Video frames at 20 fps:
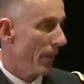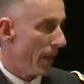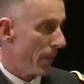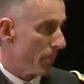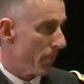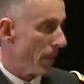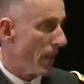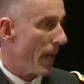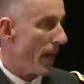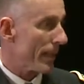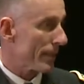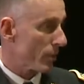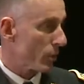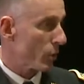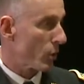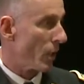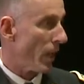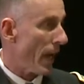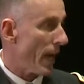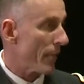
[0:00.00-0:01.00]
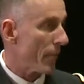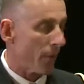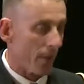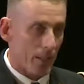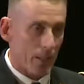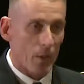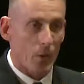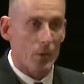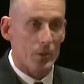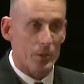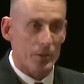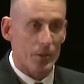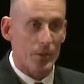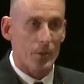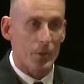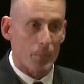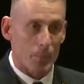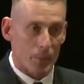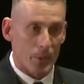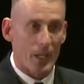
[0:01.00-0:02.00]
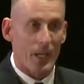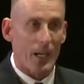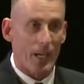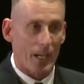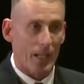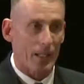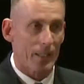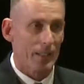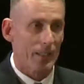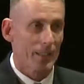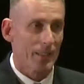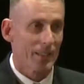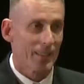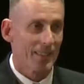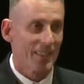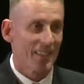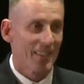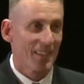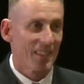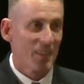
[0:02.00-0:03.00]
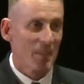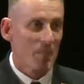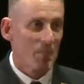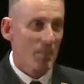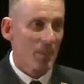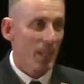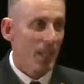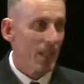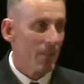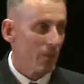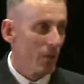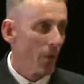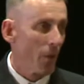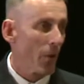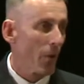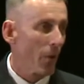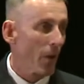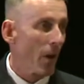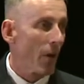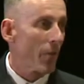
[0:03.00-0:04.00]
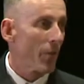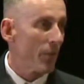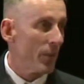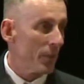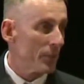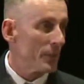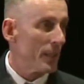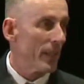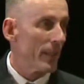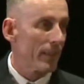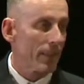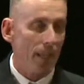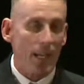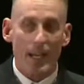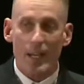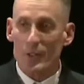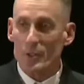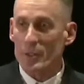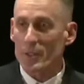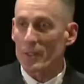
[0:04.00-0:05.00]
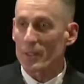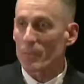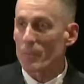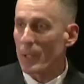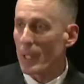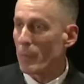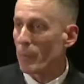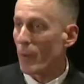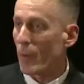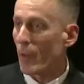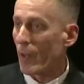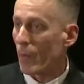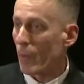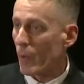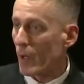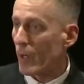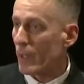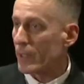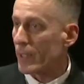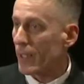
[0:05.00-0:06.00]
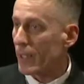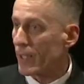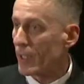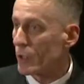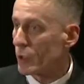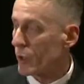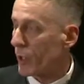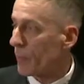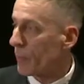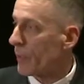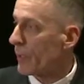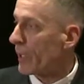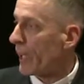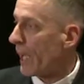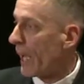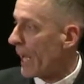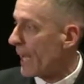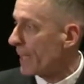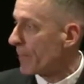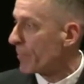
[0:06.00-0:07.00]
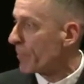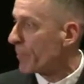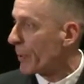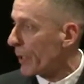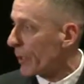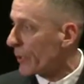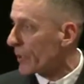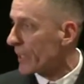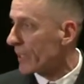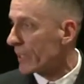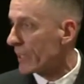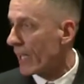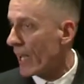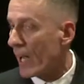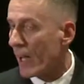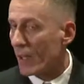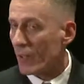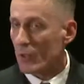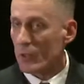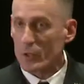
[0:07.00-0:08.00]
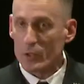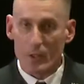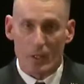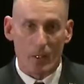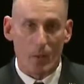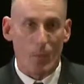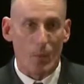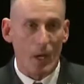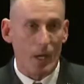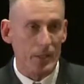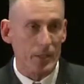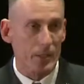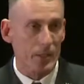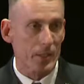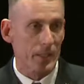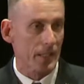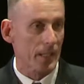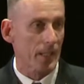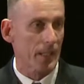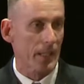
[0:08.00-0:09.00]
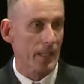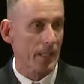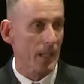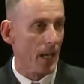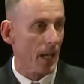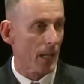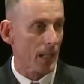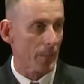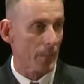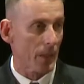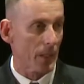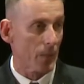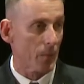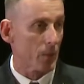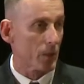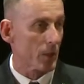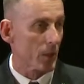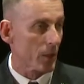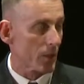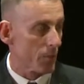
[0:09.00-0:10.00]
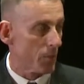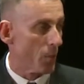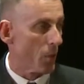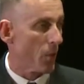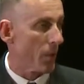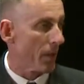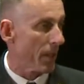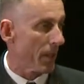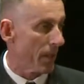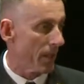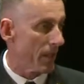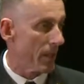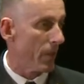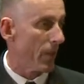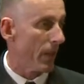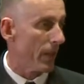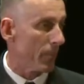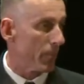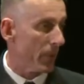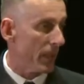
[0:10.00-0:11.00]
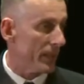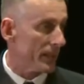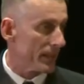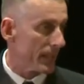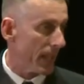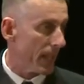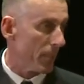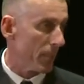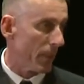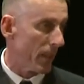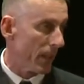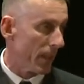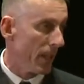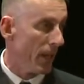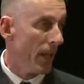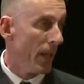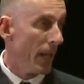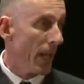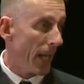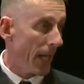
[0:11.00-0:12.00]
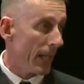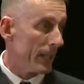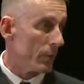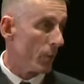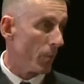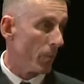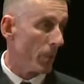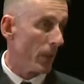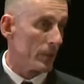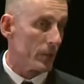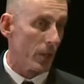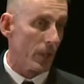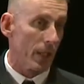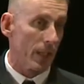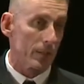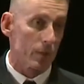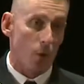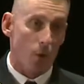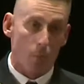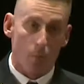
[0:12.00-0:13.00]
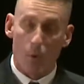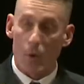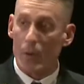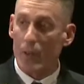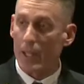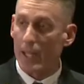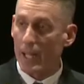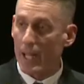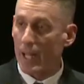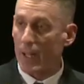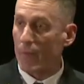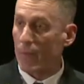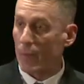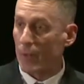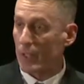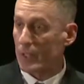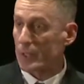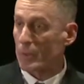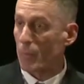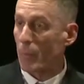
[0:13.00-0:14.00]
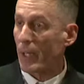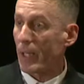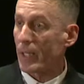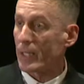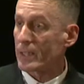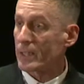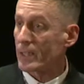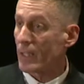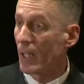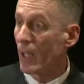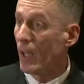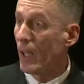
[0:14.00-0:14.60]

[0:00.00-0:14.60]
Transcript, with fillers: that blocks traffic going to DuPont. Even though there are 50,000 people that work and contribute $8 billion to the Washington economy, which is more than the UN peacekeeping annual budget is, or more than Netflix pays